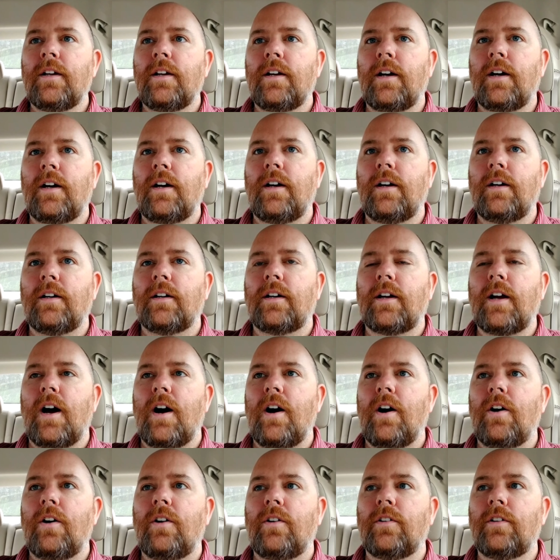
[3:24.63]
uh,
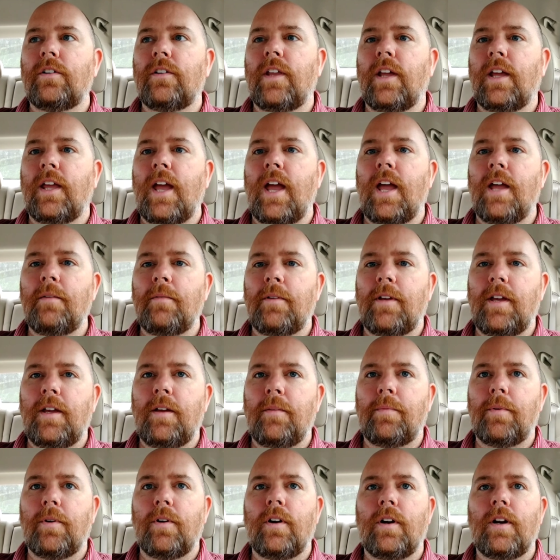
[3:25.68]
called The
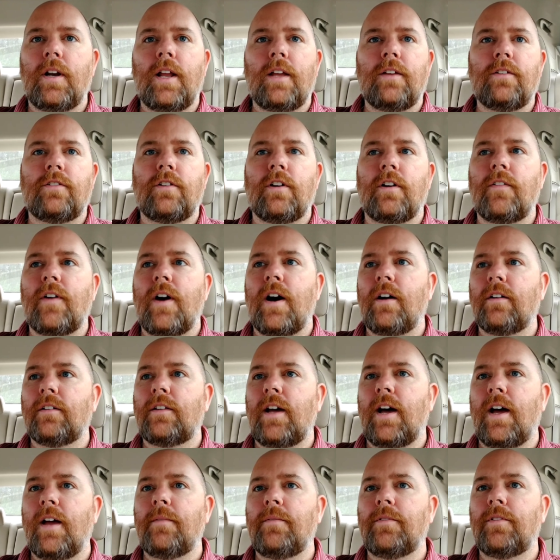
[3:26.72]
Gamekeeper, and they serve all
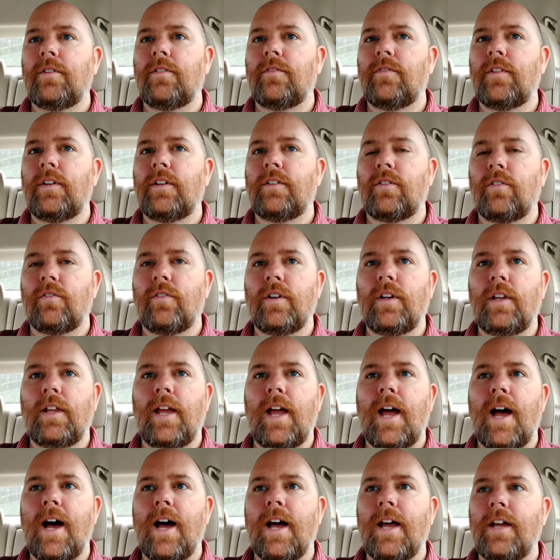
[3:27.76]
types of, it's a really
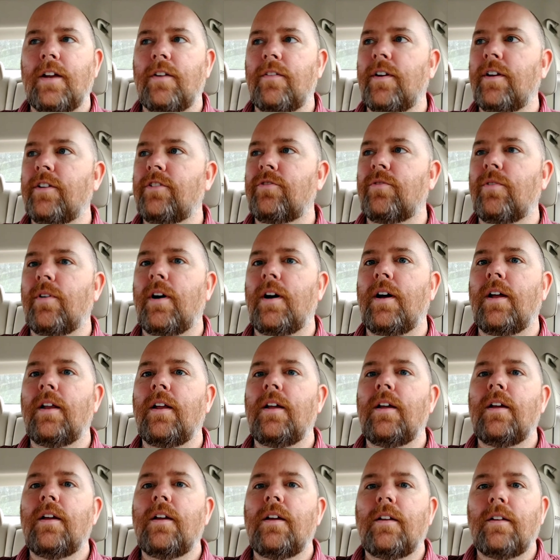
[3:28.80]
high-end restaurant.
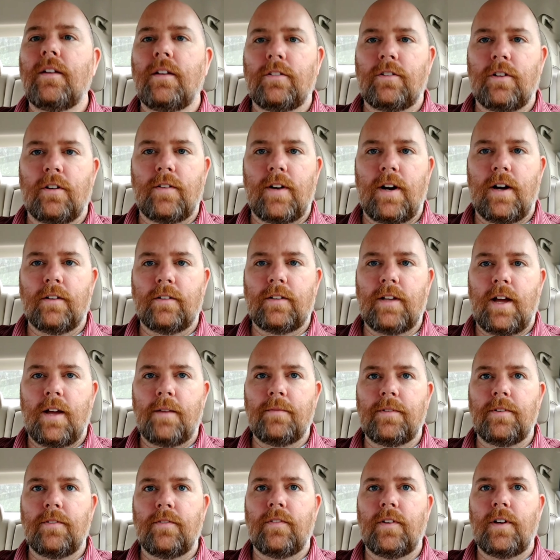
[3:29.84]
They serve all
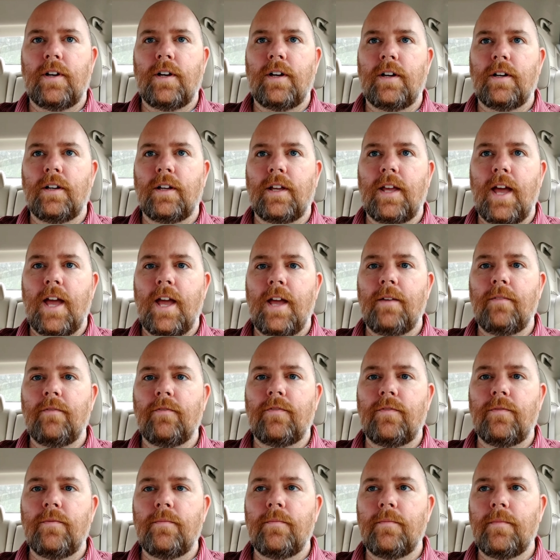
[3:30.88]
types of uh, game
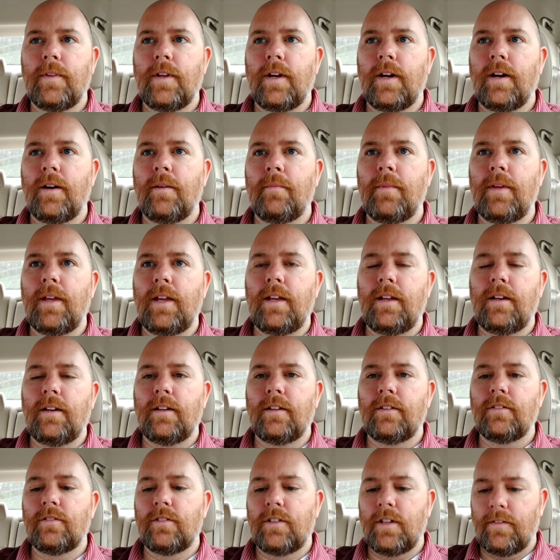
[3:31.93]
uh, meat
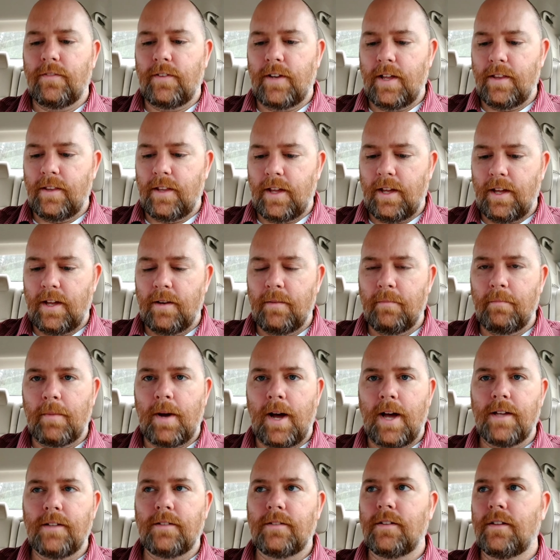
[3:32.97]
and stuff like that,
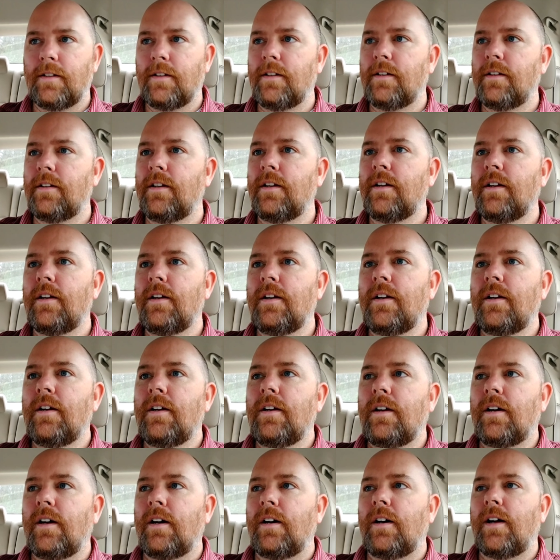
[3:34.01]
bison,
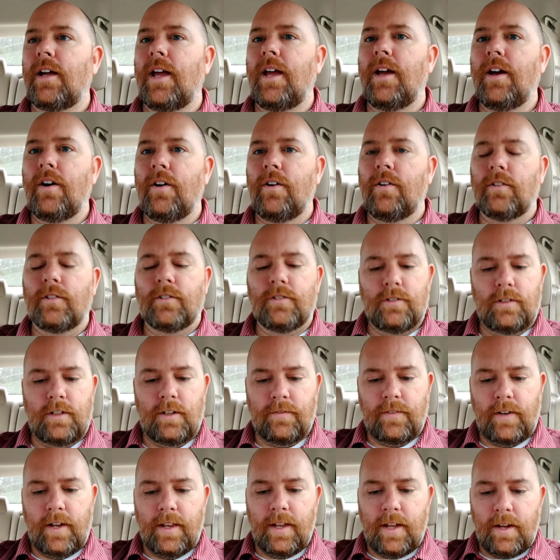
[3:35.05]
uh, elk,
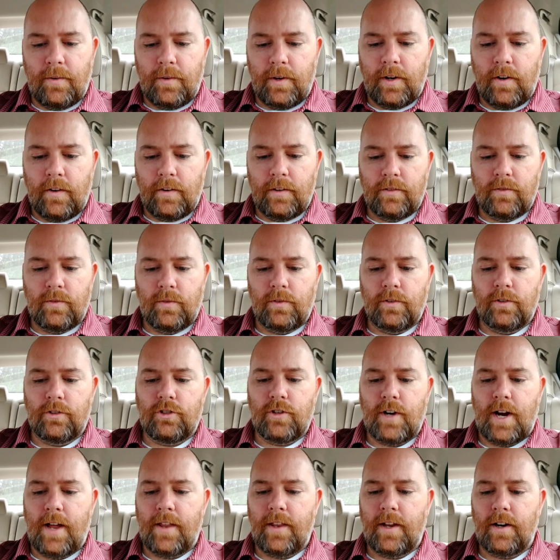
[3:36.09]
stuff like that. But I always want to
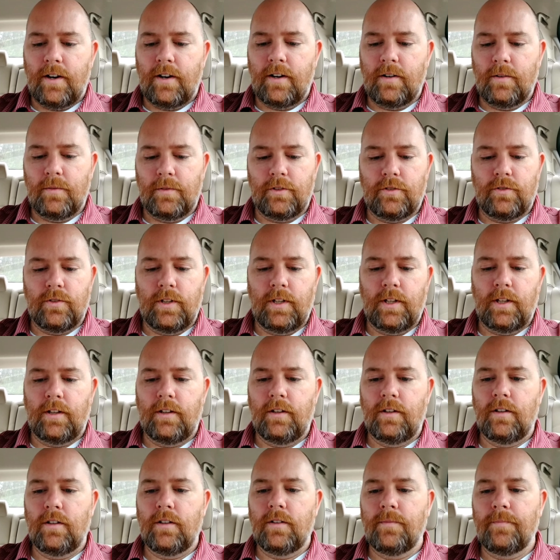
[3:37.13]
try that. heard it was really
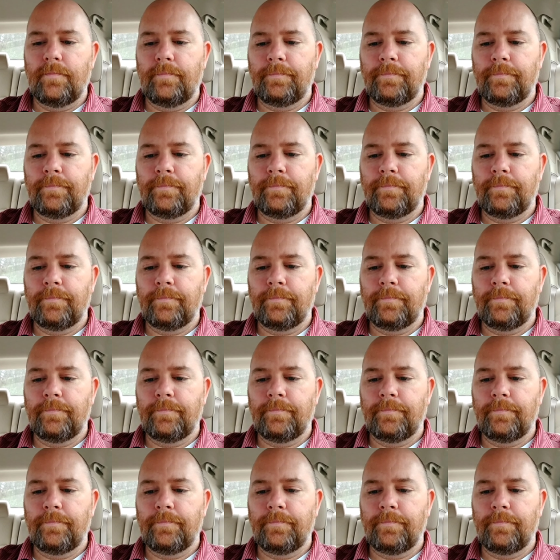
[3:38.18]
good.